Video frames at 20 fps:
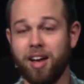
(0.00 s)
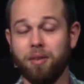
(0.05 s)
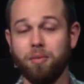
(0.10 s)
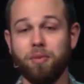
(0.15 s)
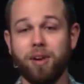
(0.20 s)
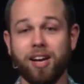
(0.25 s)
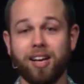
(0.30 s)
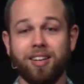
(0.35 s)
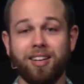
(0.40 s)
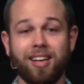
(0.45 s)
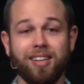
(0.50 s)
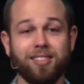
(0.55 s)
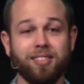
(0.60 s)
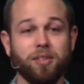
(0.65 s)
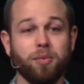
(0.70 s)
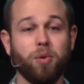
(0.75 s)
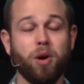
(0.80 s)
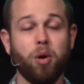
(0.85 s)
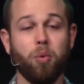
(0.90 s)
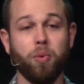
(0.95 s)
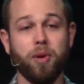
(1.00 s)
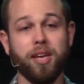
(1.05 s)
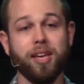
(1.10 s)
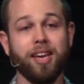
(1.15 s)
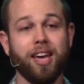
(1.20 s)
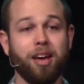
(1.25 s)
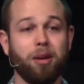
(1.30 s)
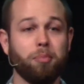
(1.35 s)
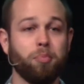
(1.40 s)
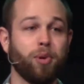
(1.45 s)
and recognize that while we
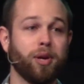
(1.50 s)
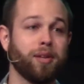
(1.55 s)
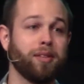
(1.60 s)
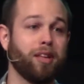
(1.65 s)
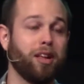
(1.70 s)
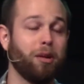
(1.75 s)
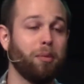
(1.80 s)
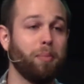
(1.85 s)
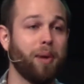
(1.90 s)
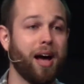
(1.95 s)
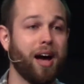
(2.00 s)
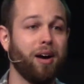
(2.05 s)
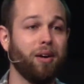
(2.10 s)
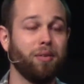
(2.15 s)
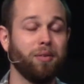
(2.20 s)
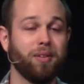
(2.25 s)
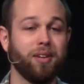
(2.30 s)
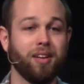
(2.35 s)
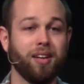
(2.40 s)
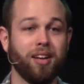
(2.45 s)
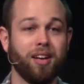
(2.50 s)
can't bring that about,